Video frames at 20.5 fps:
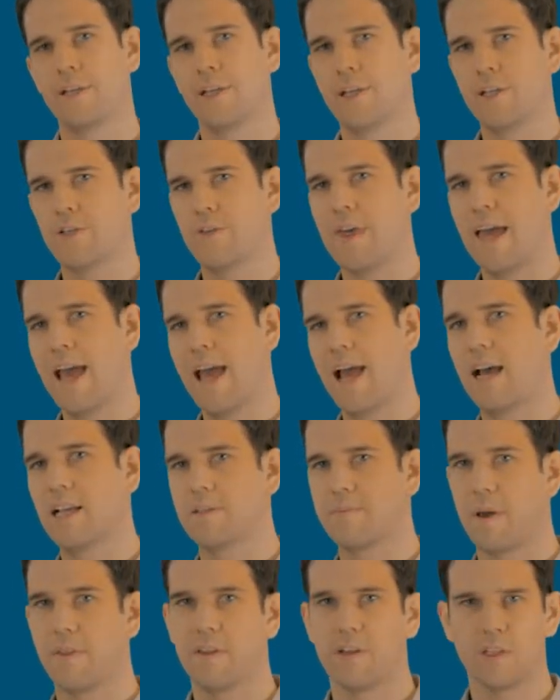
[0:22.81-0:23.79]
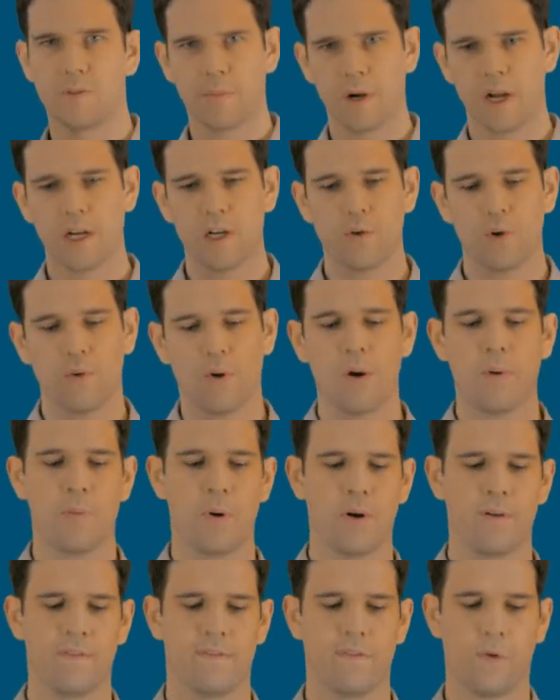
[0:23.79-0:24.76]
So the has method is brand new in
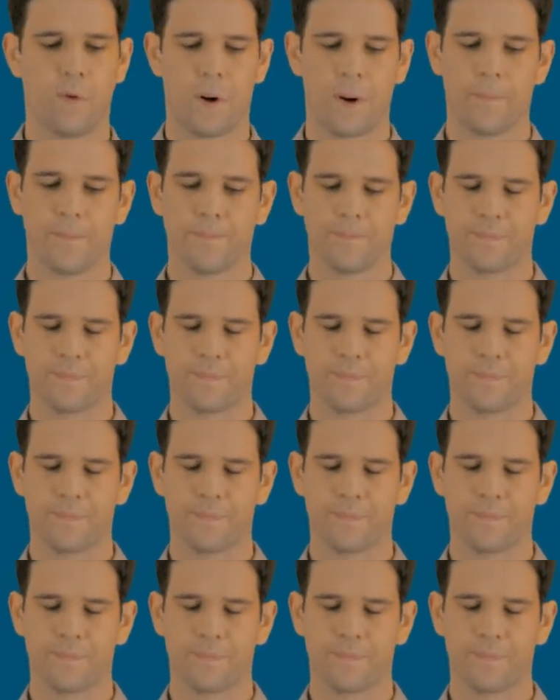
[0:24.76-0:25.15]
1.4.